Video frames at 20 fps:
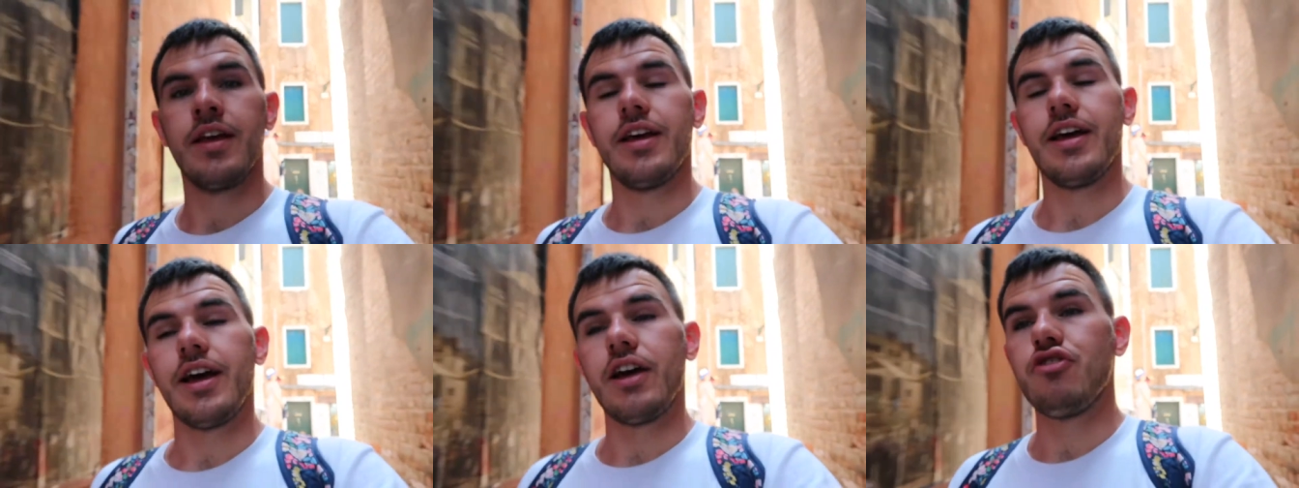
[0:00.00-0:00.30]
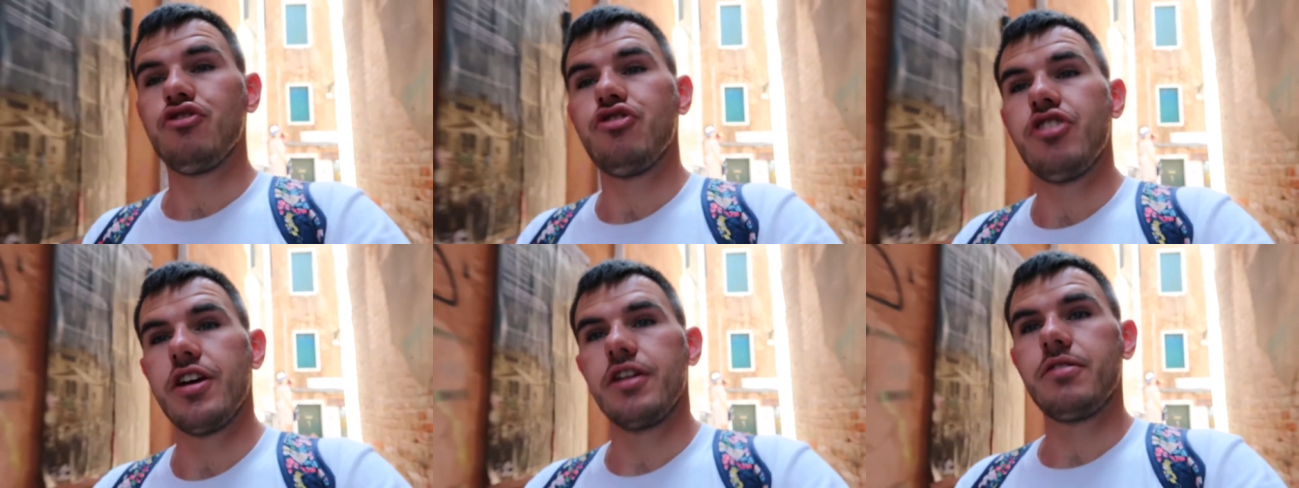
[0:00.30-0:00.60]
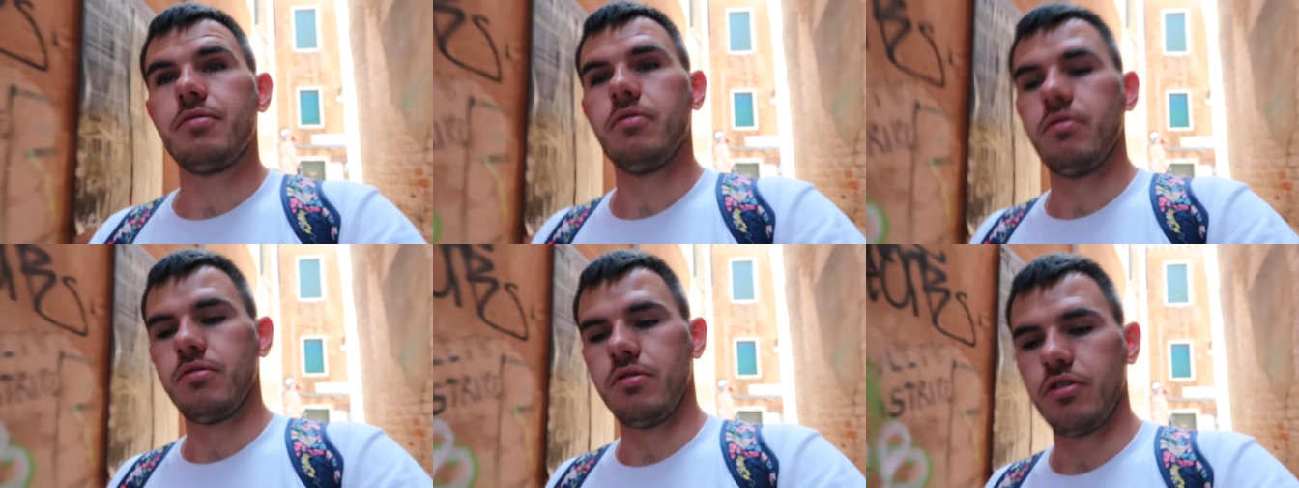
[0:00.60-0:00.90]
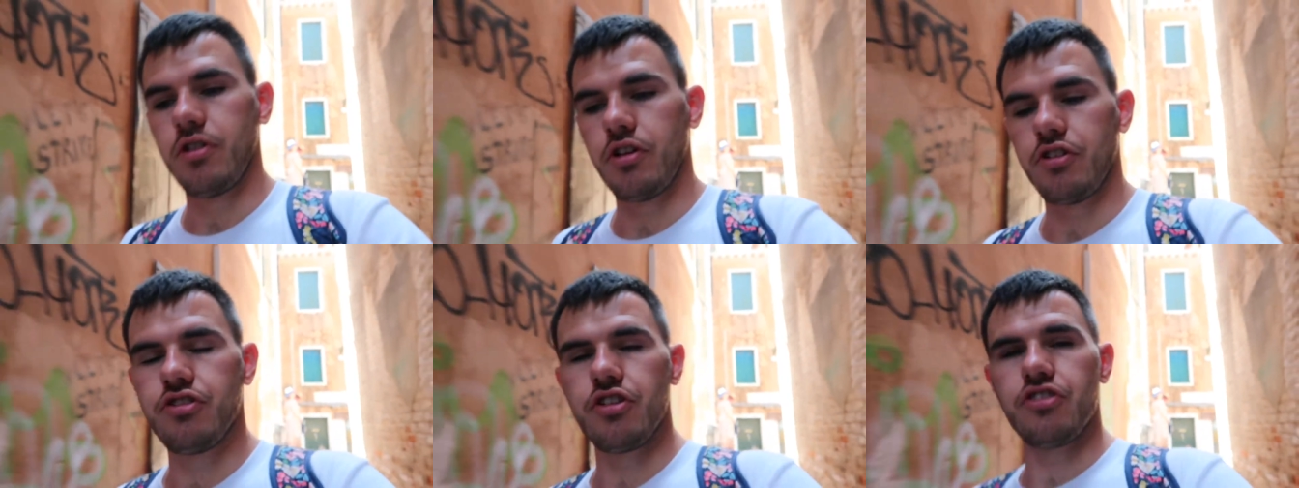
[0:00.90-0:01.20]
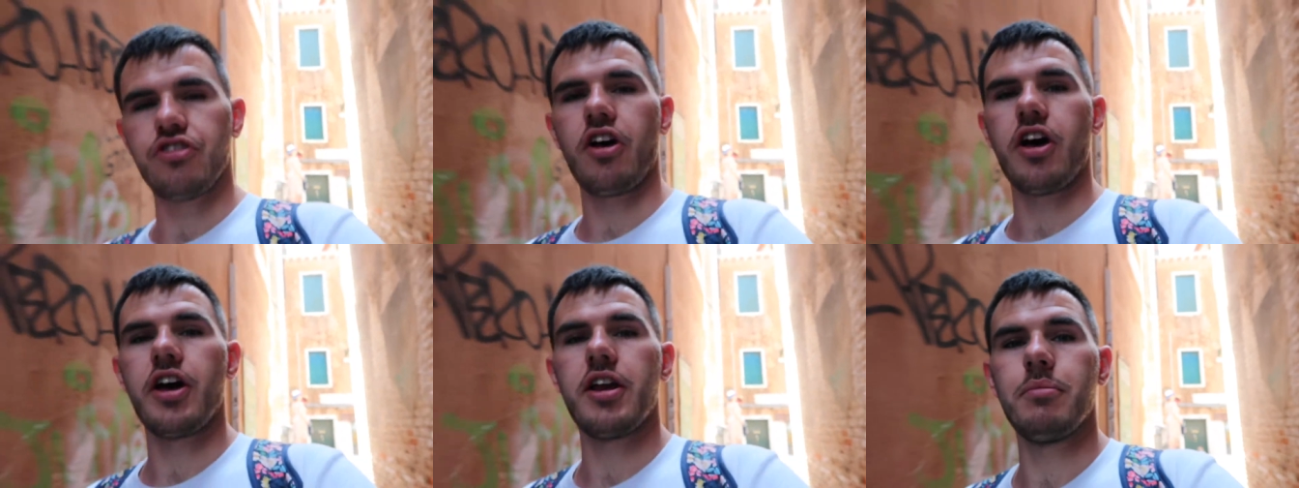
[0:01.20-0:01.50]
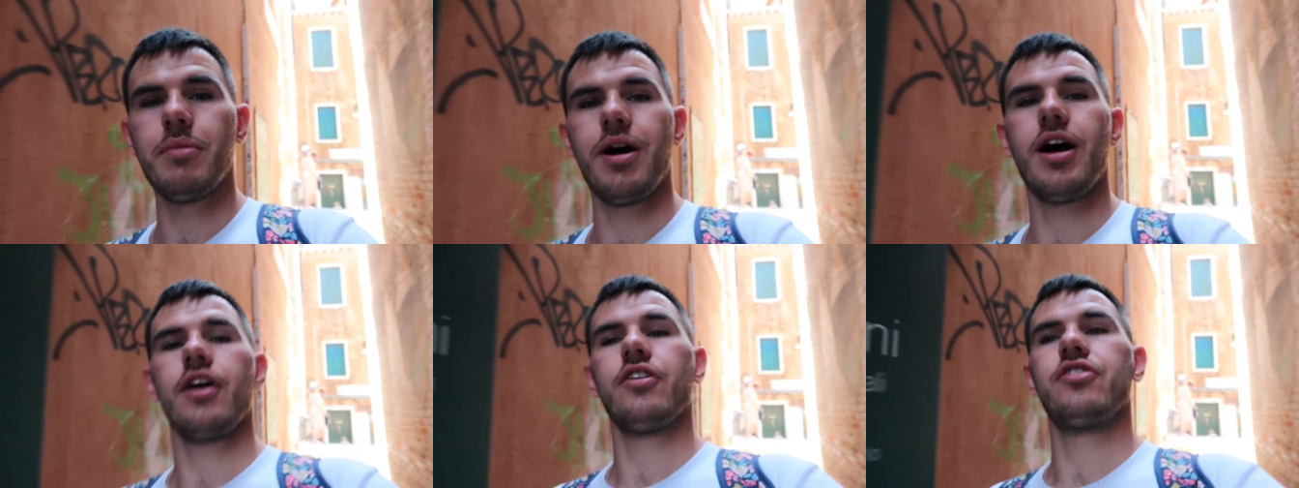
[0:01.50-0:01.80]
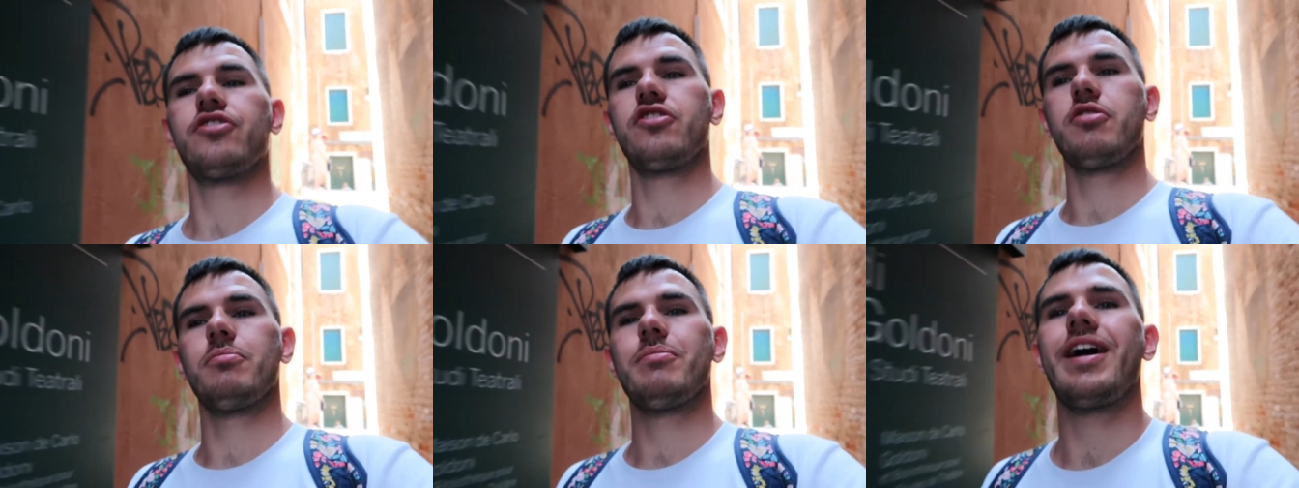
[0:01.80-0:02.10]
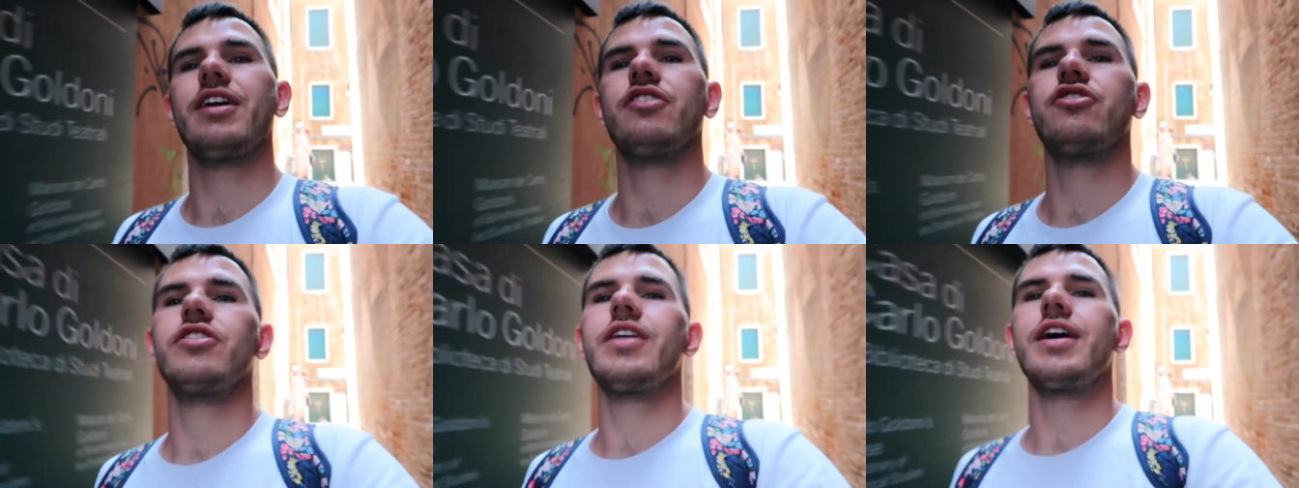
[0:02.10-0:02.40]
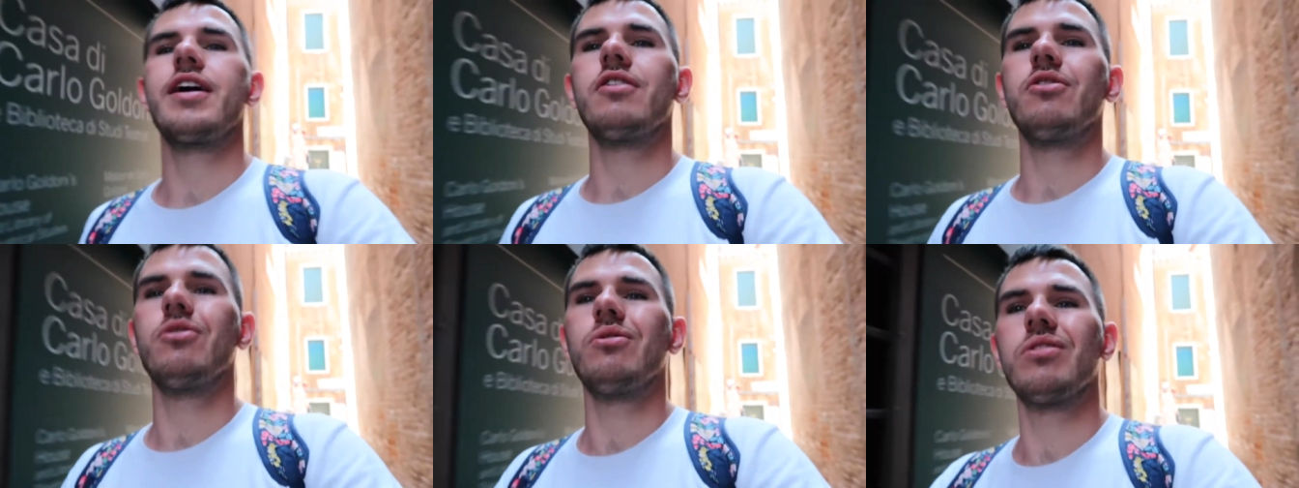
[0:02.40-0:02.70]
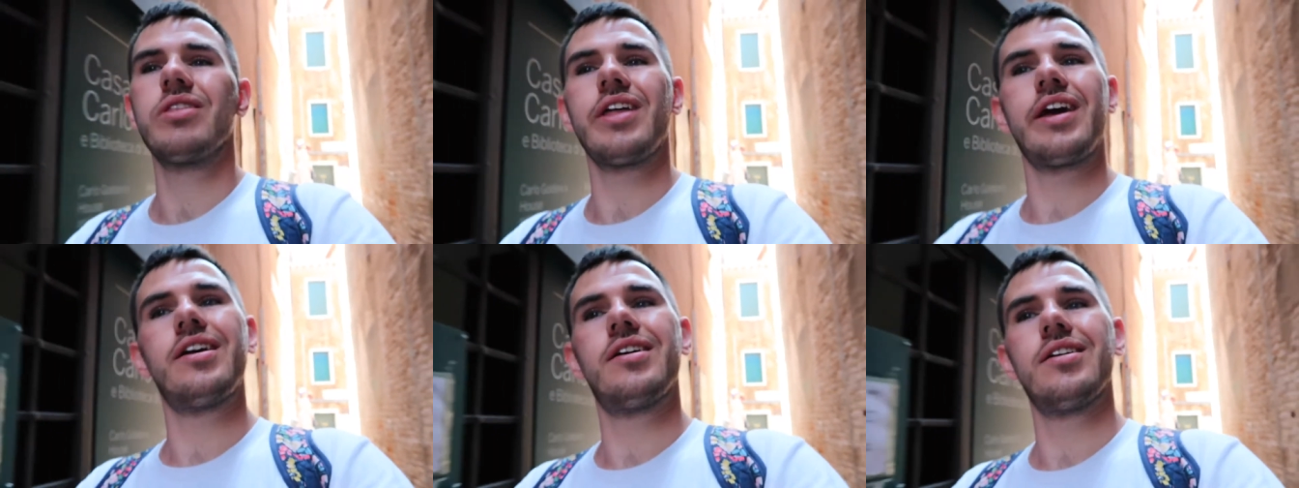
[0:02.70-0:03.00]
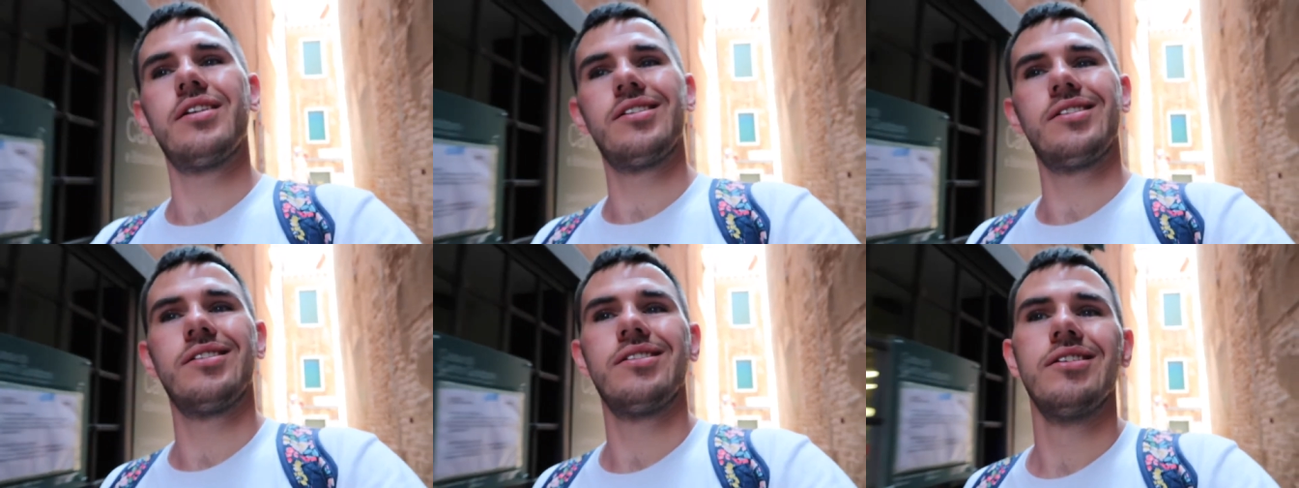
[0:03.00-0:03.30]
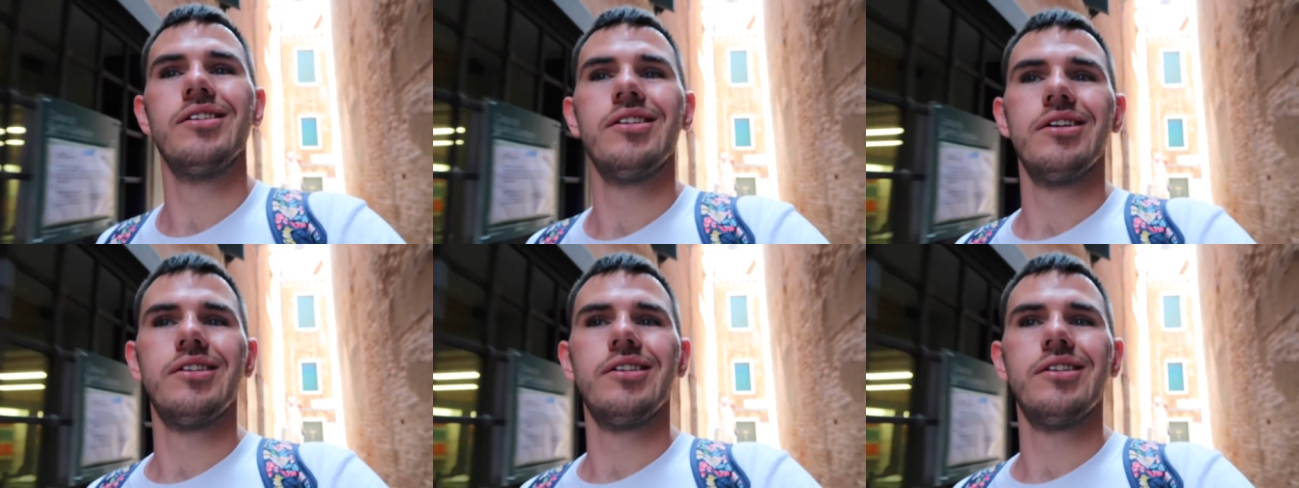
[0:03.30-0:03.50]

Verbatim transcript: and she'd design a mask to match that, or they can